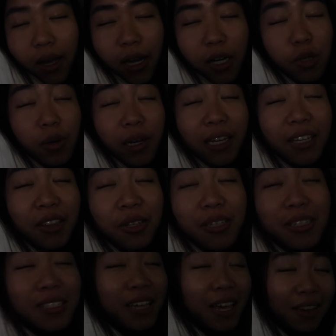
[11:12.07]
I just want to get
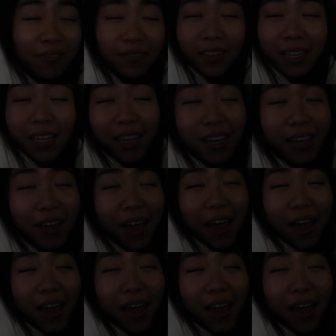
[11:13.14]
there safely